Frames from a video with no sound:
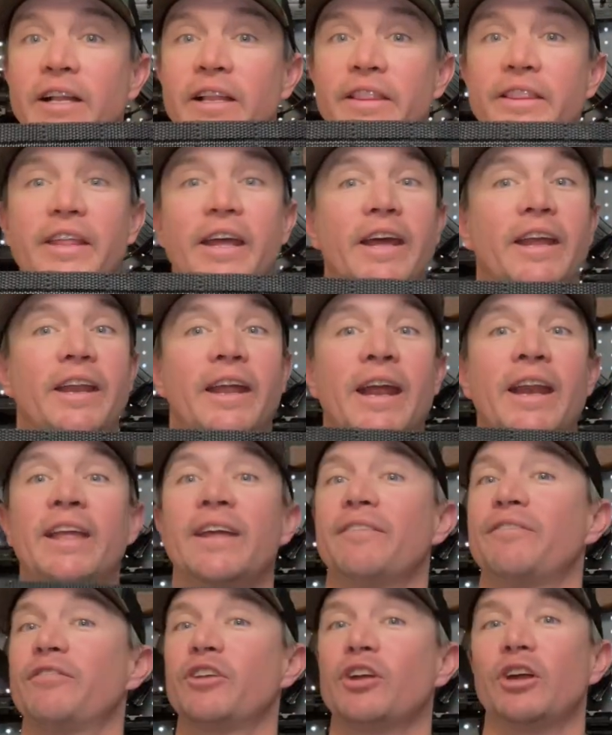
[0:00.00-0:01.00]
then any
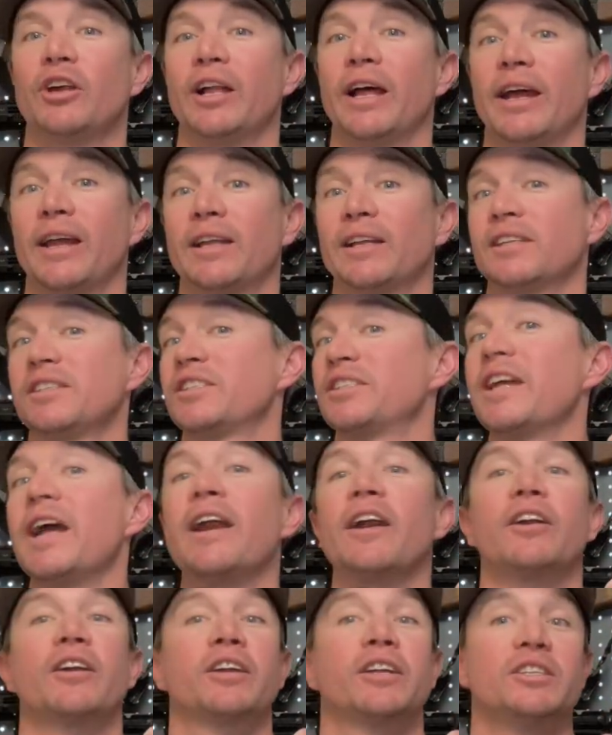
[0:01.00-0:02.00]
of your like
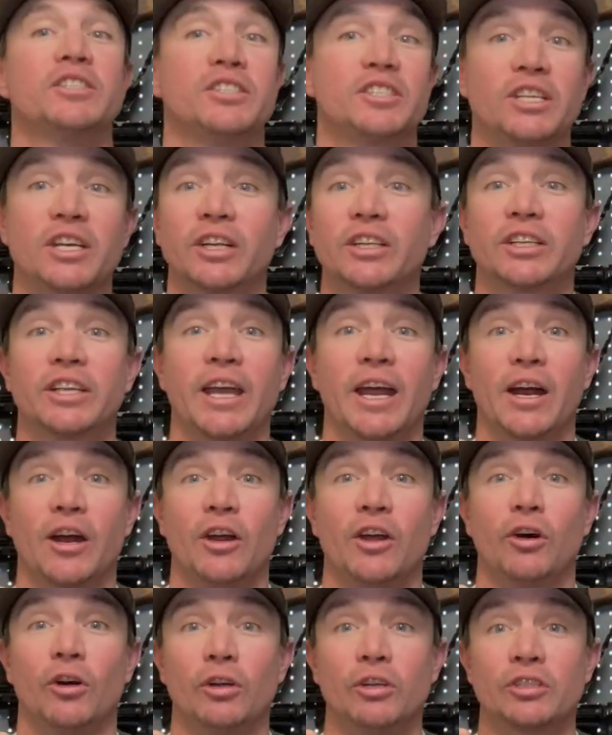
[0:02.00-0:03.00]
standard concealed
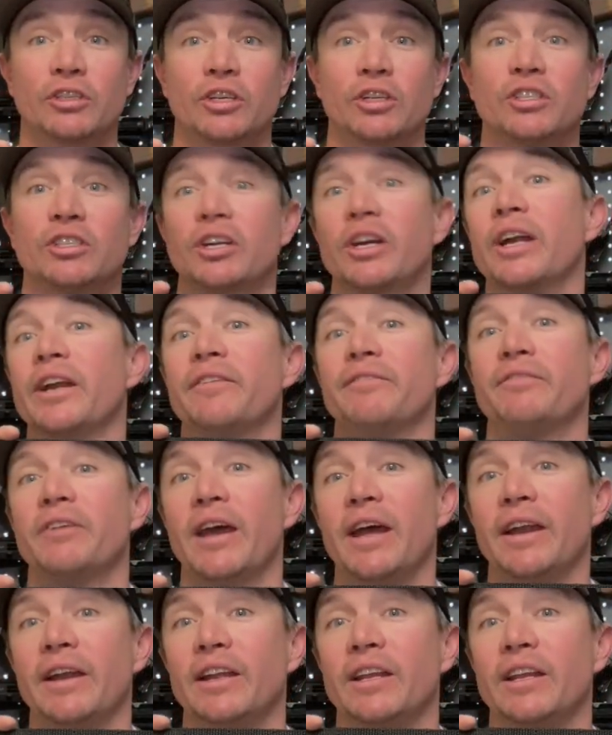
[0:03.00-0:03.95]
carry holsters are gonna fit.